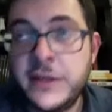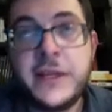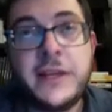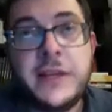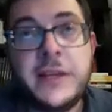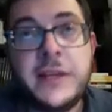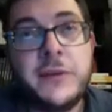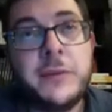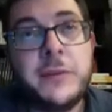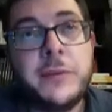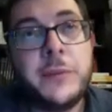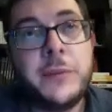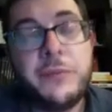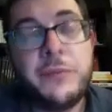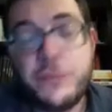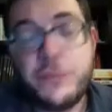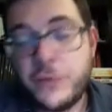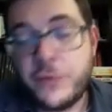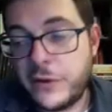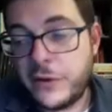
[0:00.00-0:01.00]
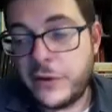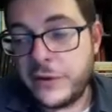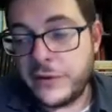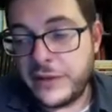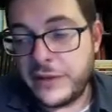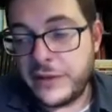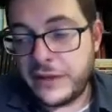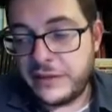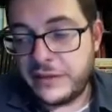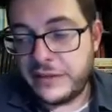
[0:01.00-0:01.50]
even before
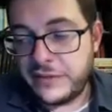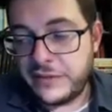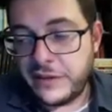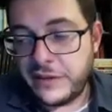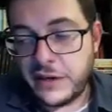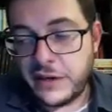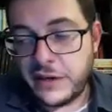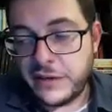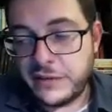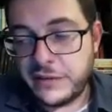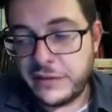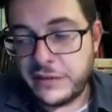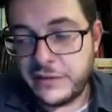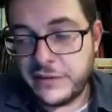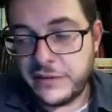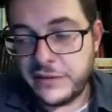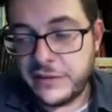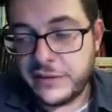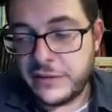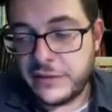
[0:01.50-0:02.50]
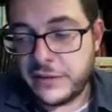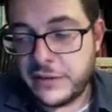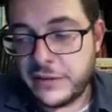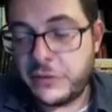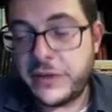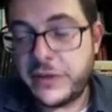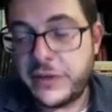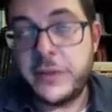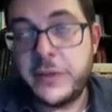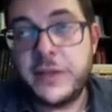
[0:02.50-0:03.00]
they start uh, a
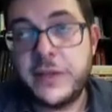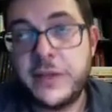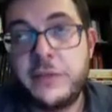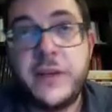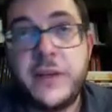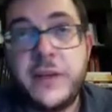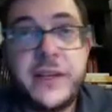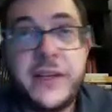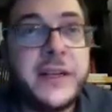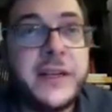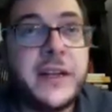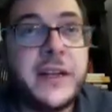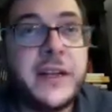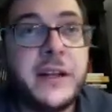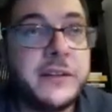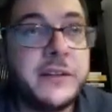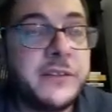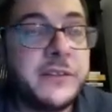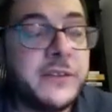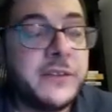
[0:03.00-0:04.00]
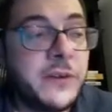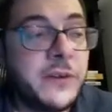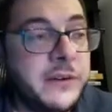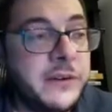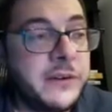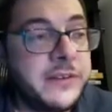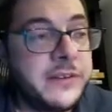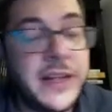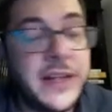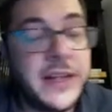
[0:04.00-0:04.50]
treatment, when they tell us
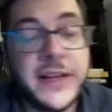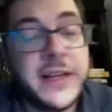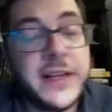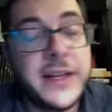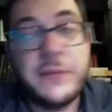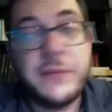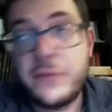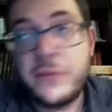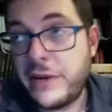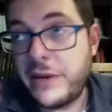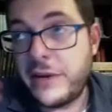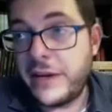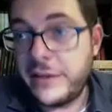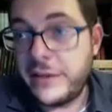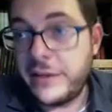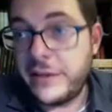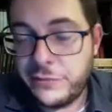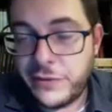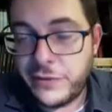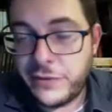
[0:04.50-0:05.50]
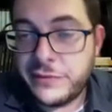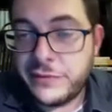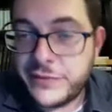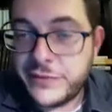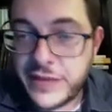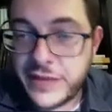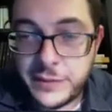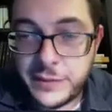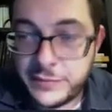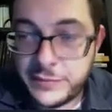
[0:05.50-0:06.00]
stories like I've tried five
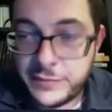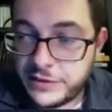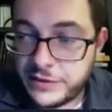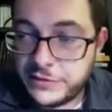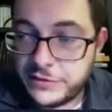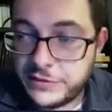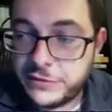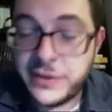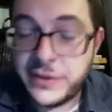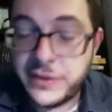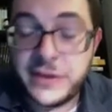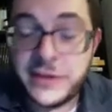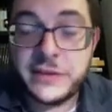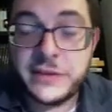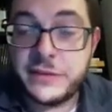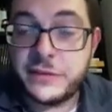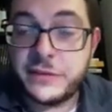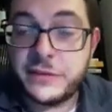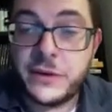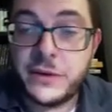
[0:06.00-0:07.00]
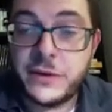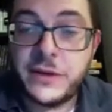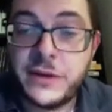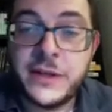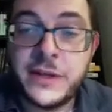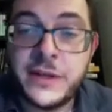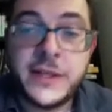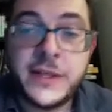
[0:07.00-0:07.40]
times elsewhere and so on,